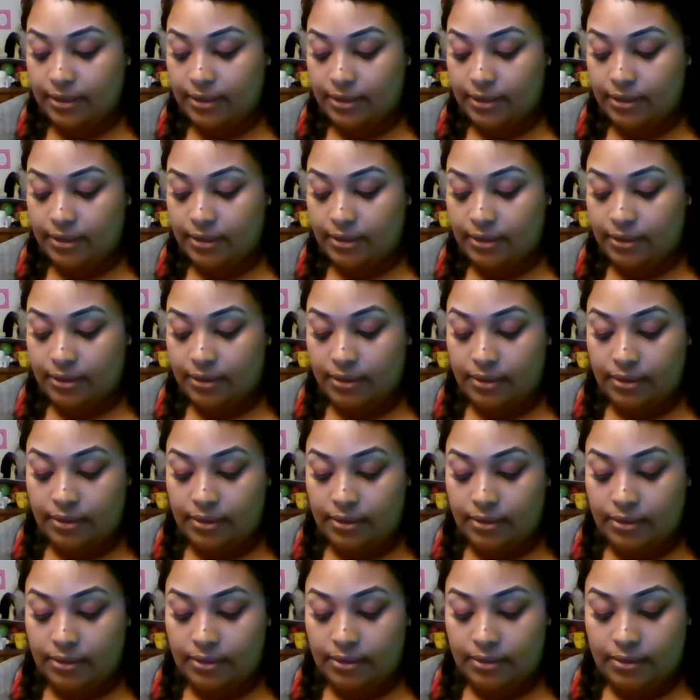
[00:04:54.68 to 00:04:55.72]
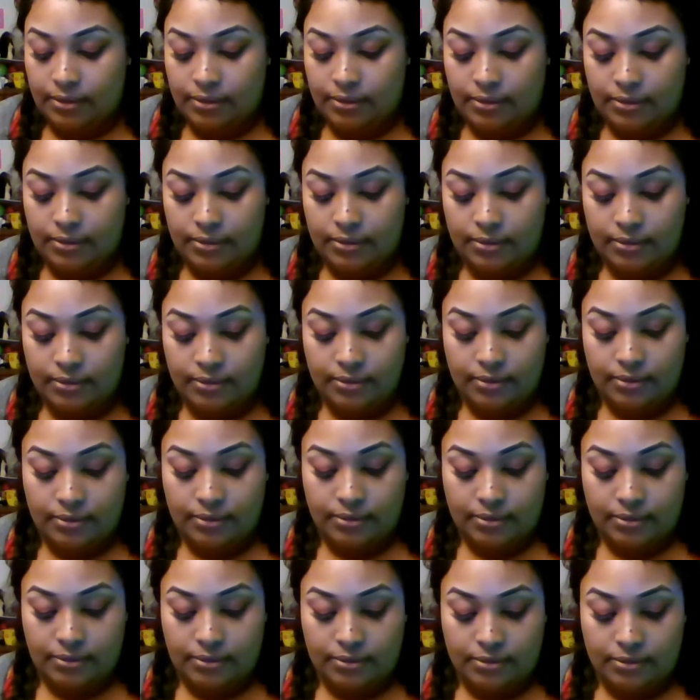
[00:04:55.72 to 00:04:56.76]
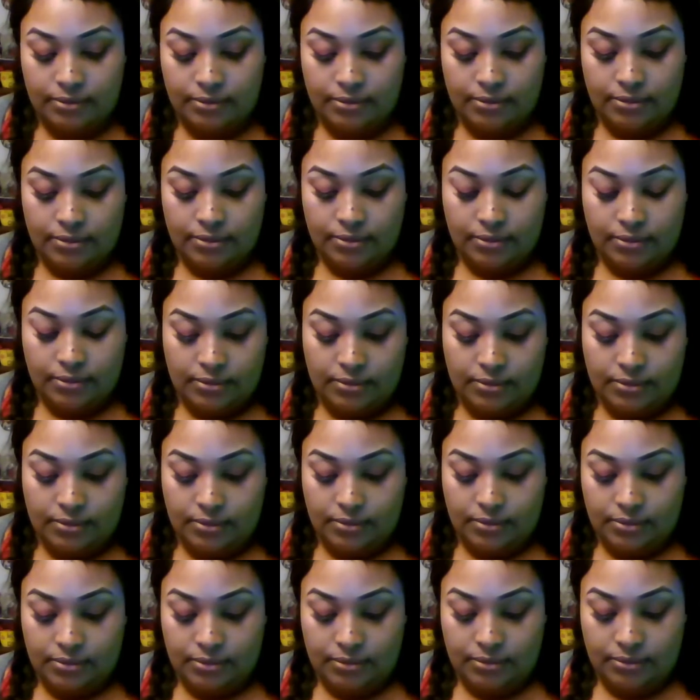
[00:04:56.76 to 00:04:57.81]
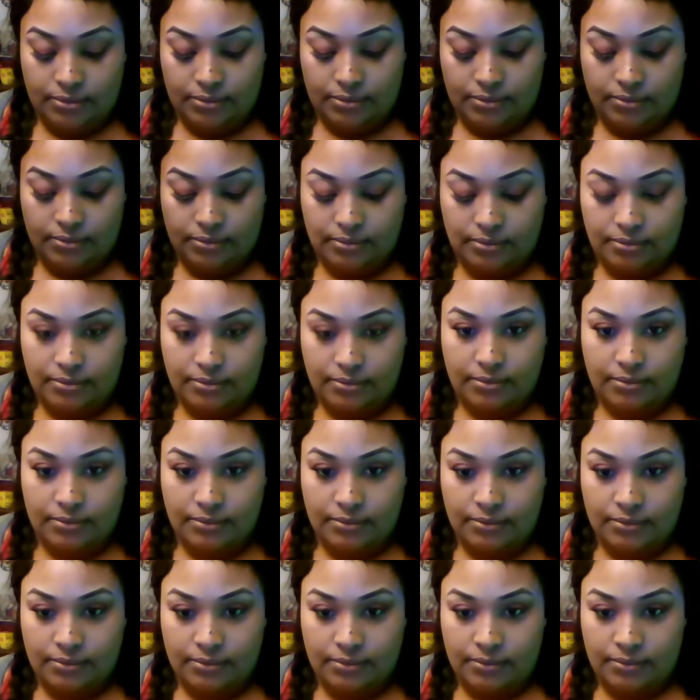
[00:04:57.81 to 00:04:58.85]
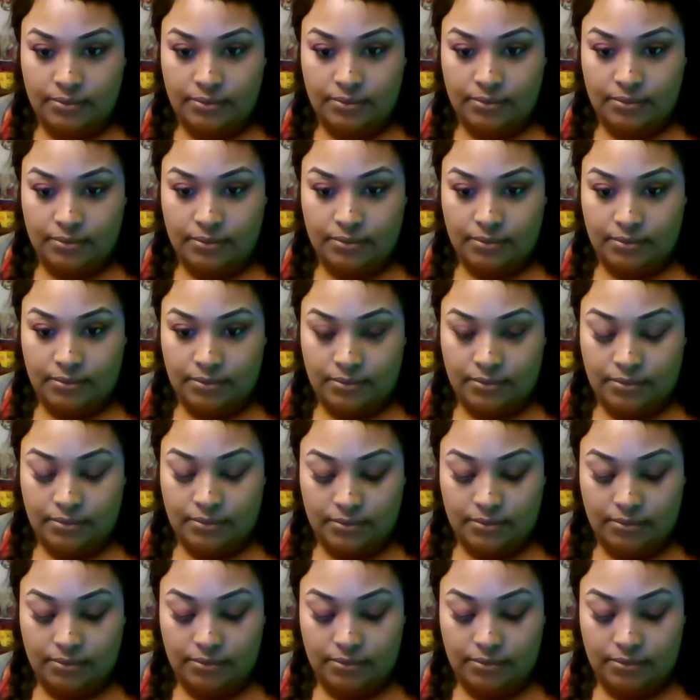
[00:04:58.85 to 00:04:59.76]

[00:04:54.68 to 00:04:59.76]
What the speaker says: (silence)